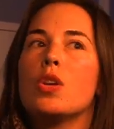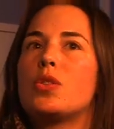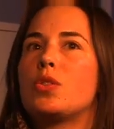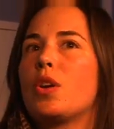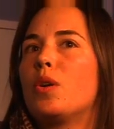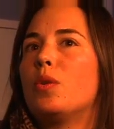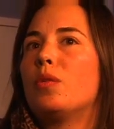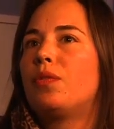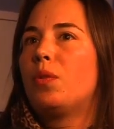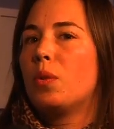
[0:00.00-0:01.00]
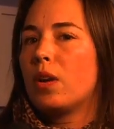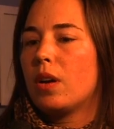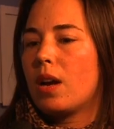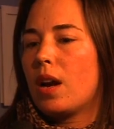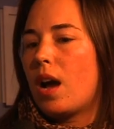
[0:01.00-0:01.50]
So
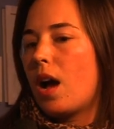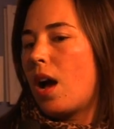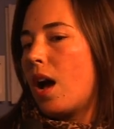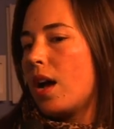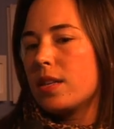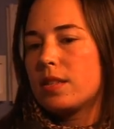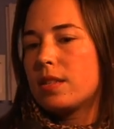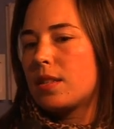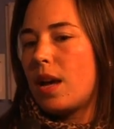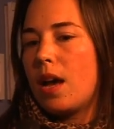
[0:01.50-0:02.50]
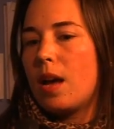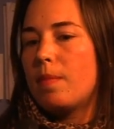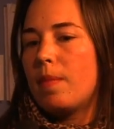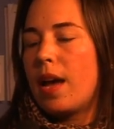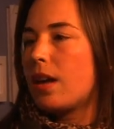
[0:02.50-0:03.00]
for us
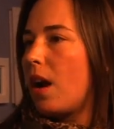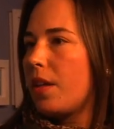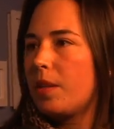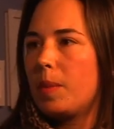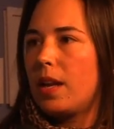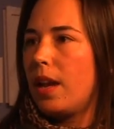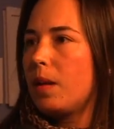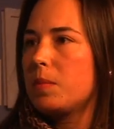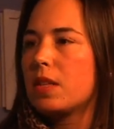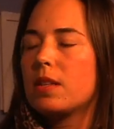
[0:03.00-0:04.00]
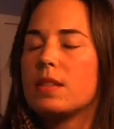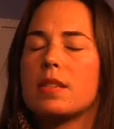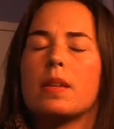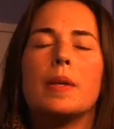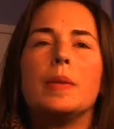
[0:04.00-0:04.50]
at Gotham and at
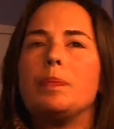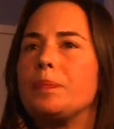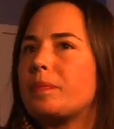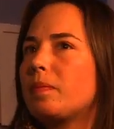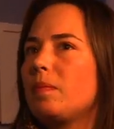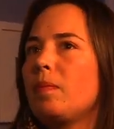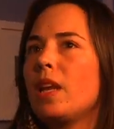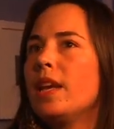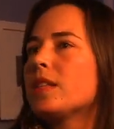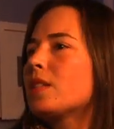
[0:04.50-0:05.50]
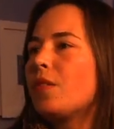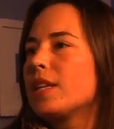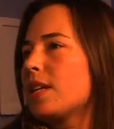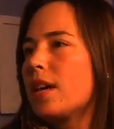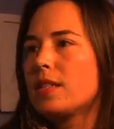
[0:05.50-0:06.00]
Hamptons, it's
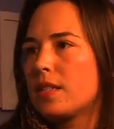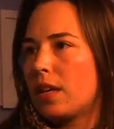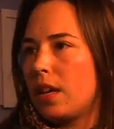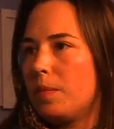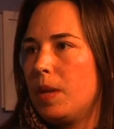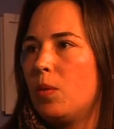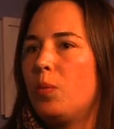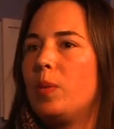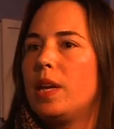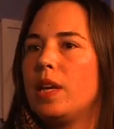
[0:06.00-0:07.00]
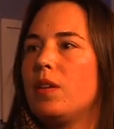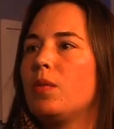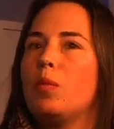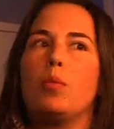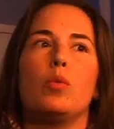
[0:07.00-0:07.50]
fantastic. I mean, we
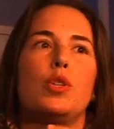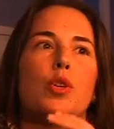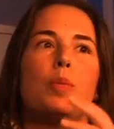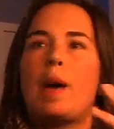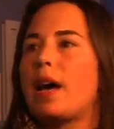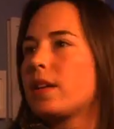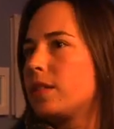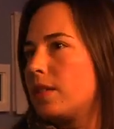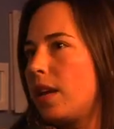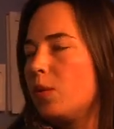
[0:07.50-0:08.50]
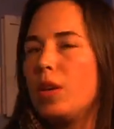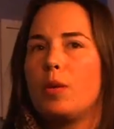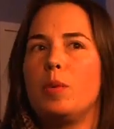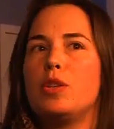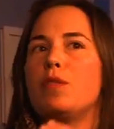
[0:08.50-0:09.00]
do backstage, you
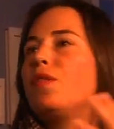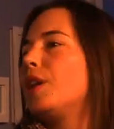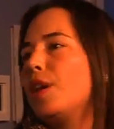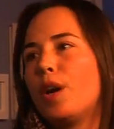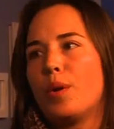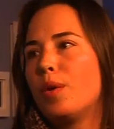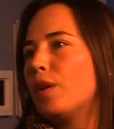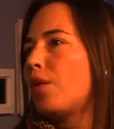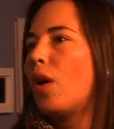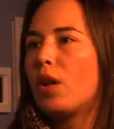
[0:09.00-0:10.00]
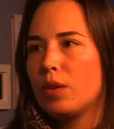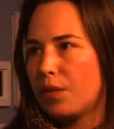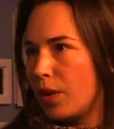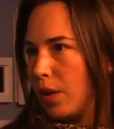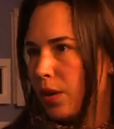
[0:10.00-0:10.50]
know, we do video of all
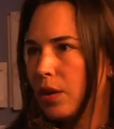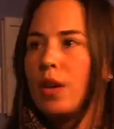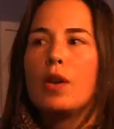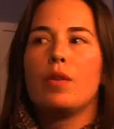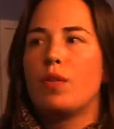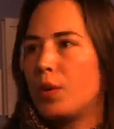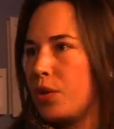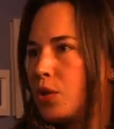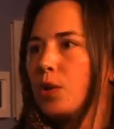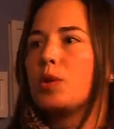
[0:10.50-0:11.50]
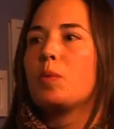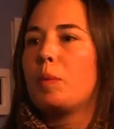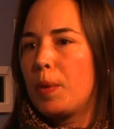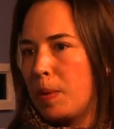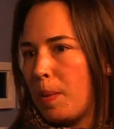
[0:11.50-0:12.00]
of our photo shoots. We
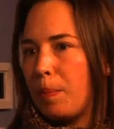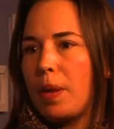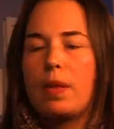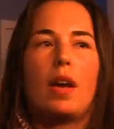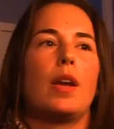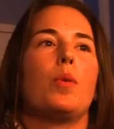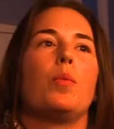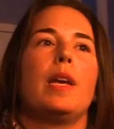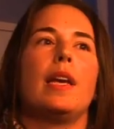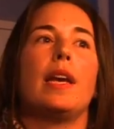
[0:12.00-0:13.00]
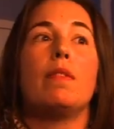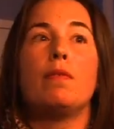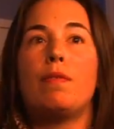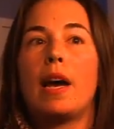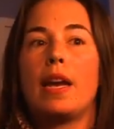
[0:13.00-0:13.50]
put them up online. We
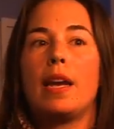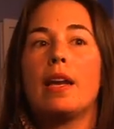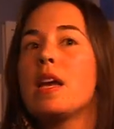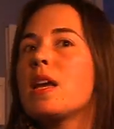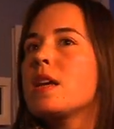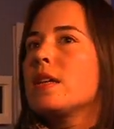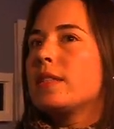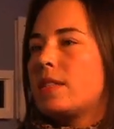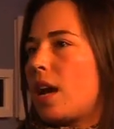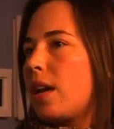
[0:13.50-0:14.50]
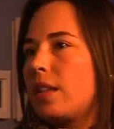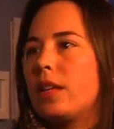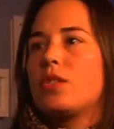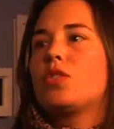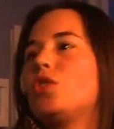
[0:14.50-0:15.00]
invite
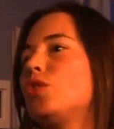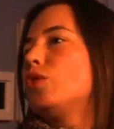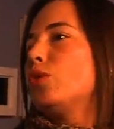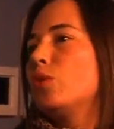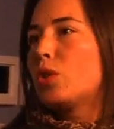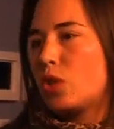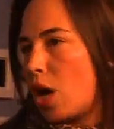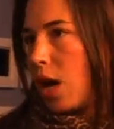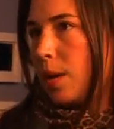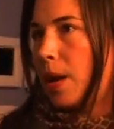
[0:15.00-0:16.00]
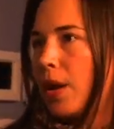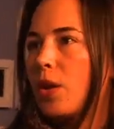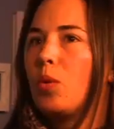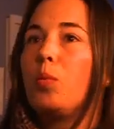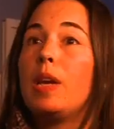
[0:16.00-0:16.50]
stylists to talk about
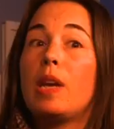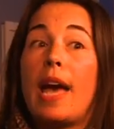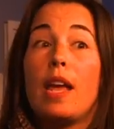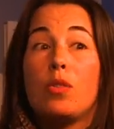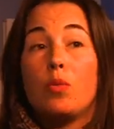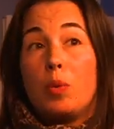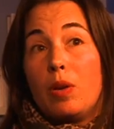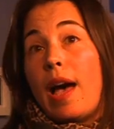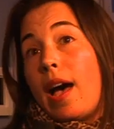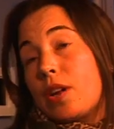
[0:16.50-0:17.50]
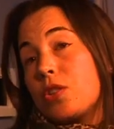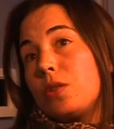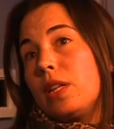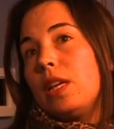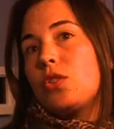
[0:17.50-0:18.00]
it. We
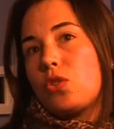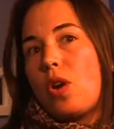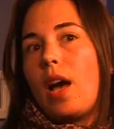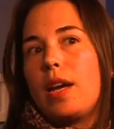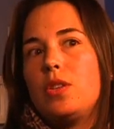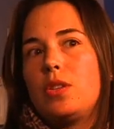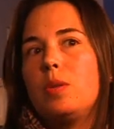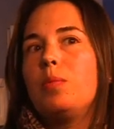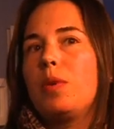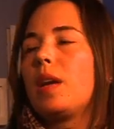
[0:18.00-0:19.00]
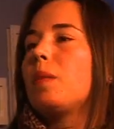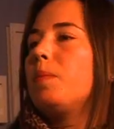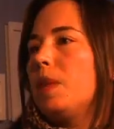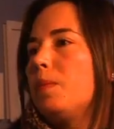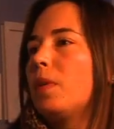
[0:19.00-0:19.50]
actually try to bring
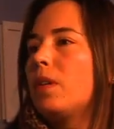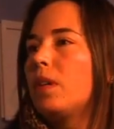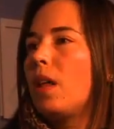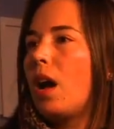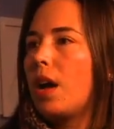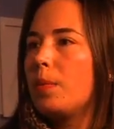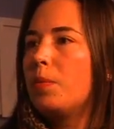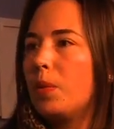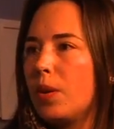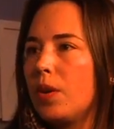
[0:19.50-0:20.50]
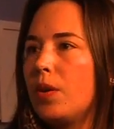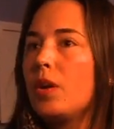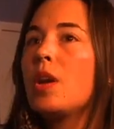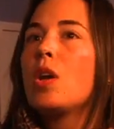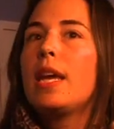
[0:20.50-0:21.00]
people on board
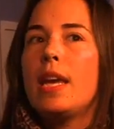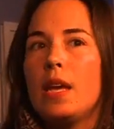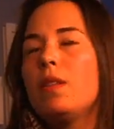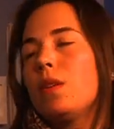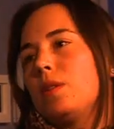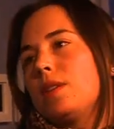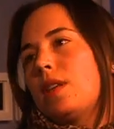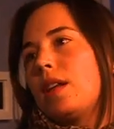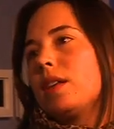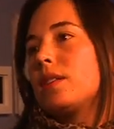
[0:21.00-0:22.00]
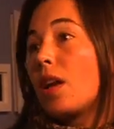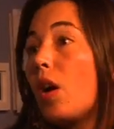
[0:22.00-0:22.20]
in those settings that